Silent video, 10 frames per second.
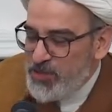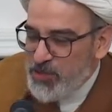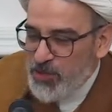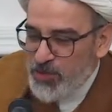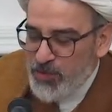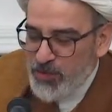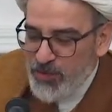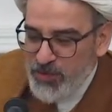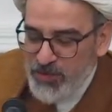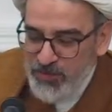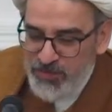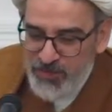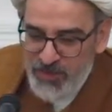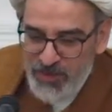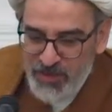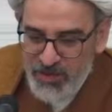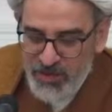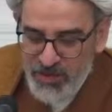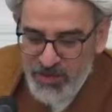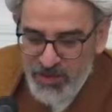So
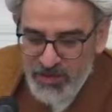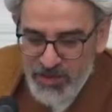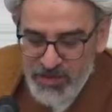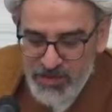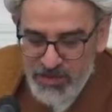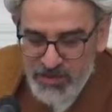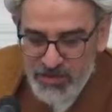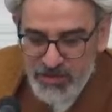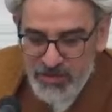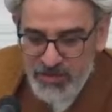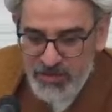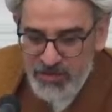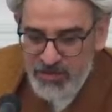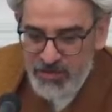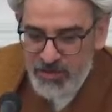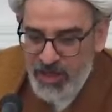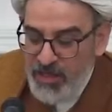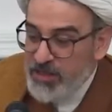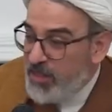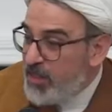this
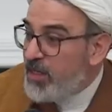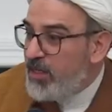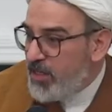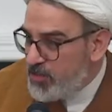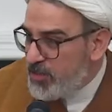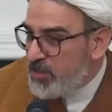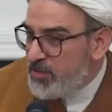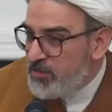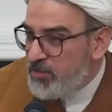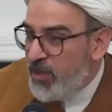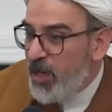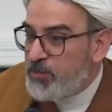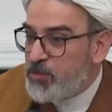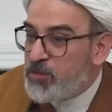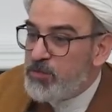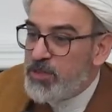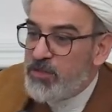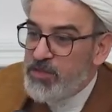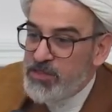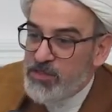and their connection perhaps could be
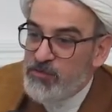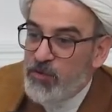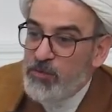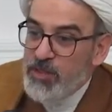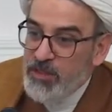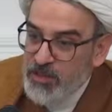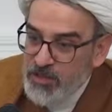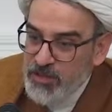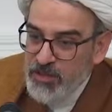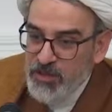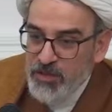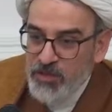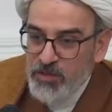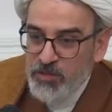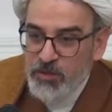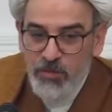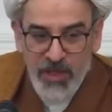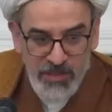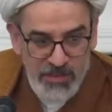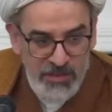the reason for me to be
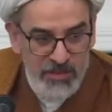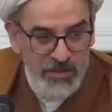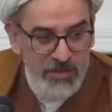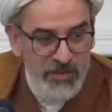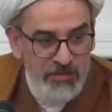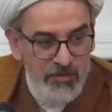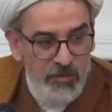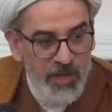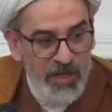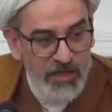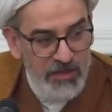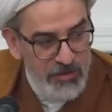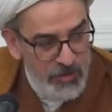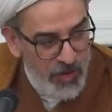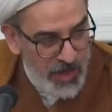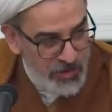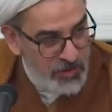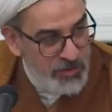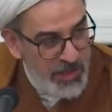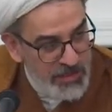blessed, for my
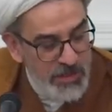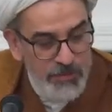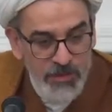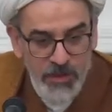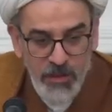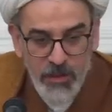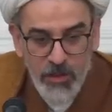du'as to be accepted.